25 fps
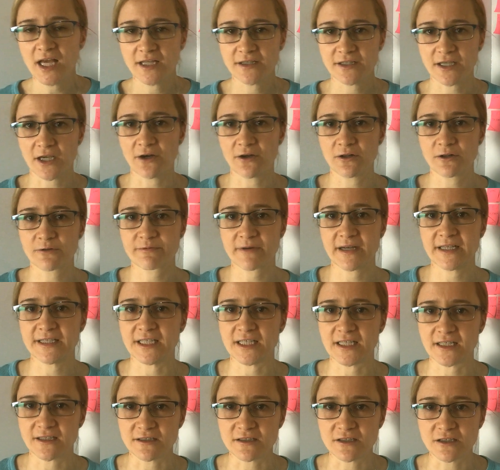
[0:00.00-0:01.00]
they already
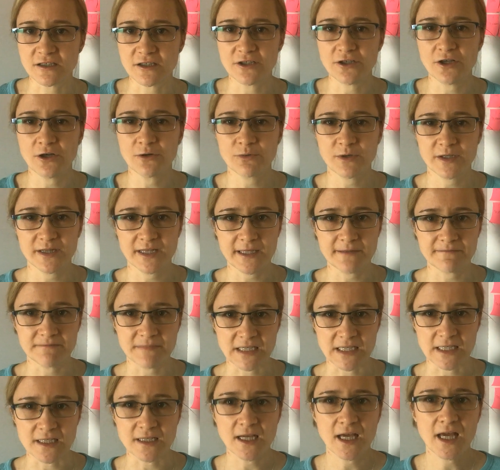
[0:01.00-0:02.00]
know what they
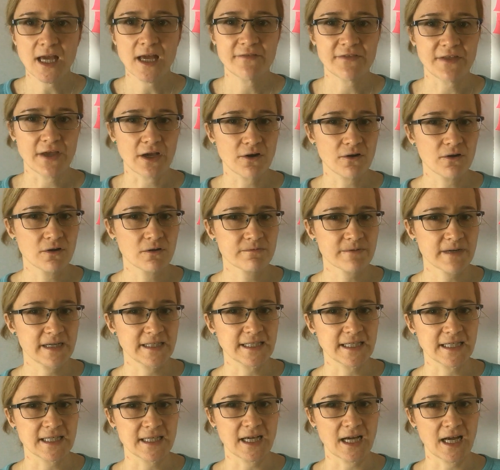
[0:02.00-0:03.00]
mean, they
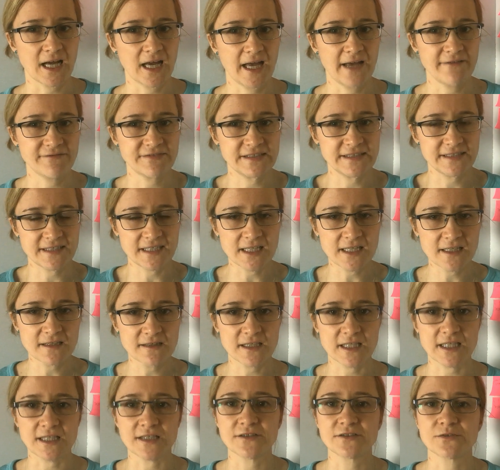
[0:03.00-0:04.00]
already have seen
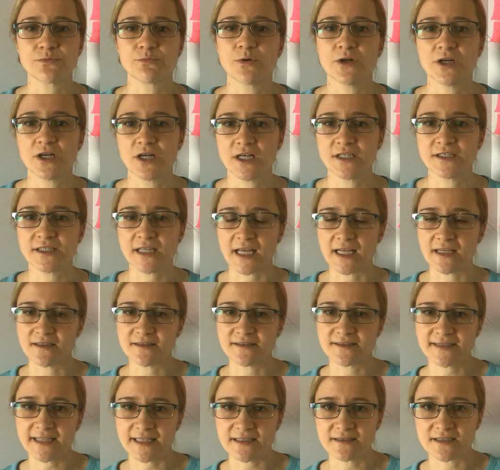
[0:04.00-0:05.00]
these words in
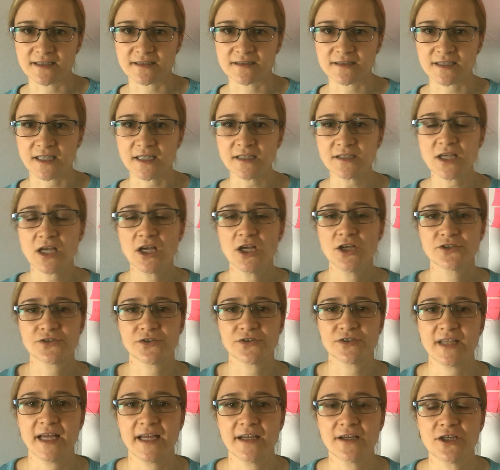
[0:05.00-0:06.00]
sentences. So
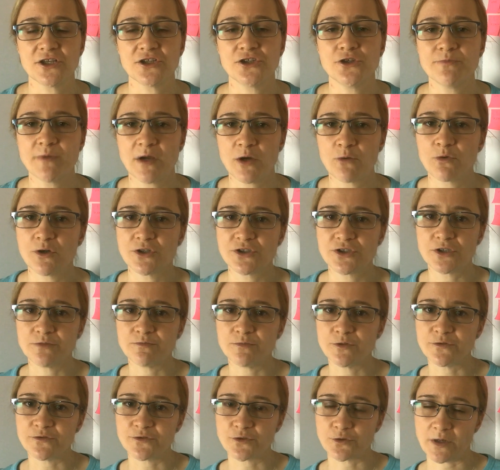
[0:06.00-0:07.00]
then you may want to
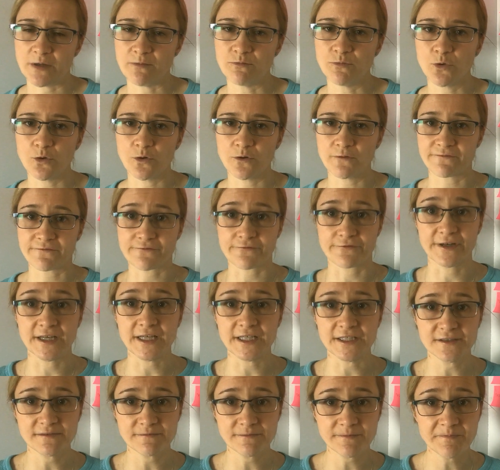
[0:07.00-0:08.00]
move to a more
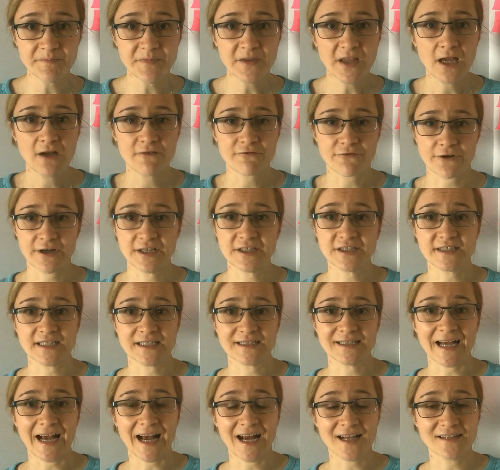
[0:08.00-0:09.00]
freedom. For
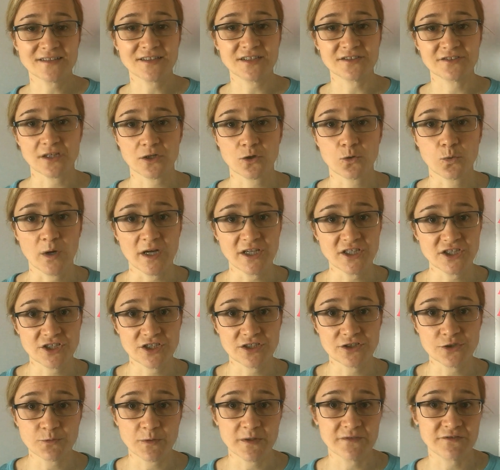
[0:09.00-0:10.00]
instance, answer the
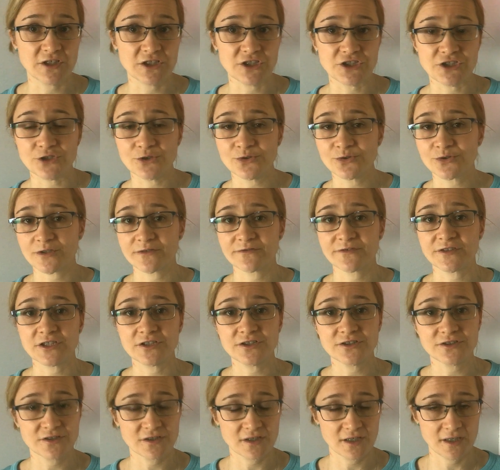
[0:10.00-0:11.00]
questions with the use of
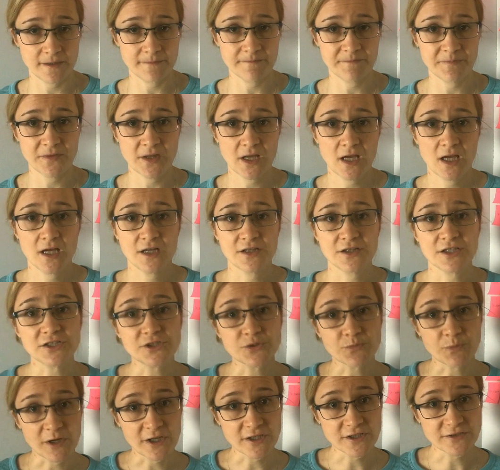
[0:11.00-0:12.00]
these
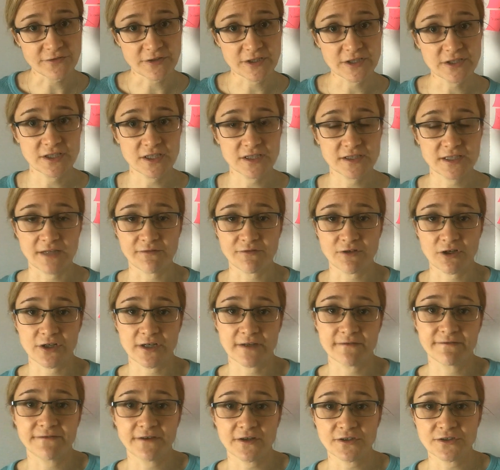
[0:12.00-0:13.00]
words. For instance, they've got
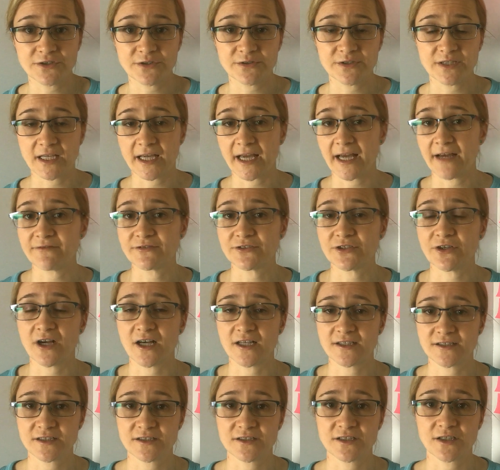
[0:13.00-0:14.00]
a photo and they have to
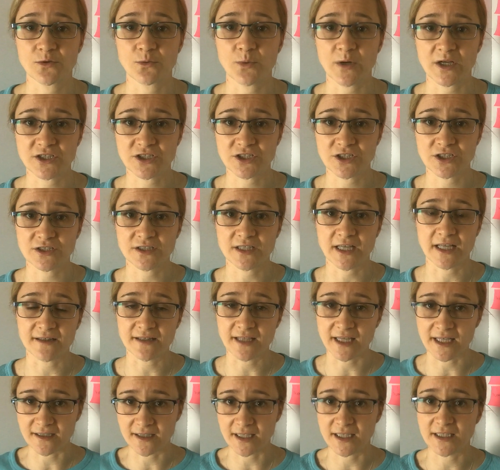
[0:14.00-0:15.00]
answer the questions, and
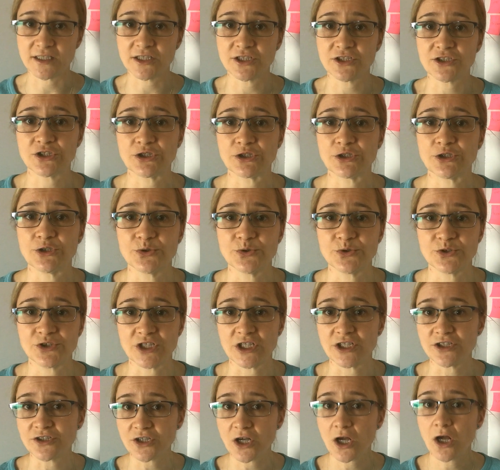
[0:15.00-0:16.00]
they need to use
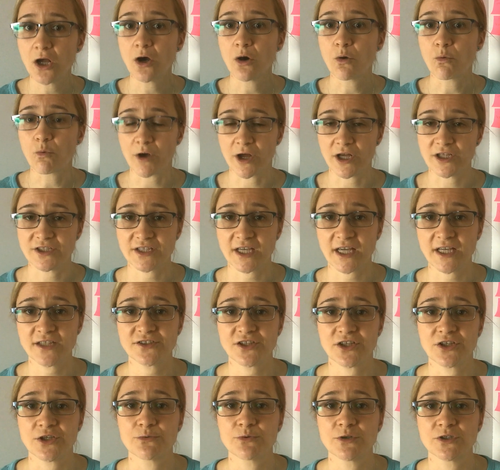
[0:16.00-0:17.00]
these words. Yeah,
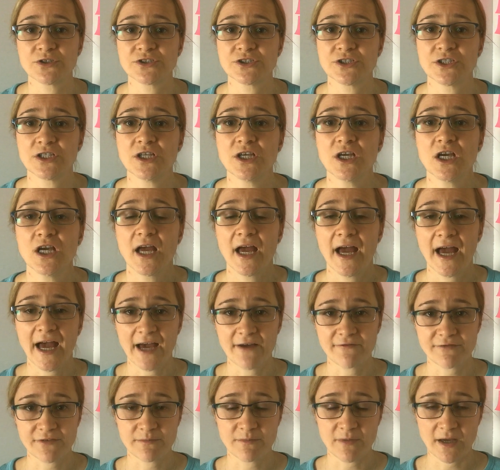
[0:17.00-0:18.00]
so you want to
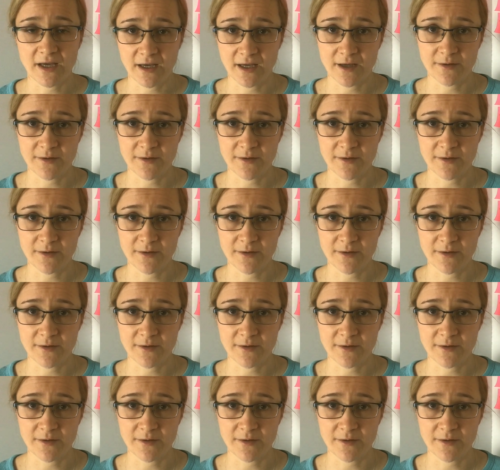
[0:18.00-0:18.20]
have them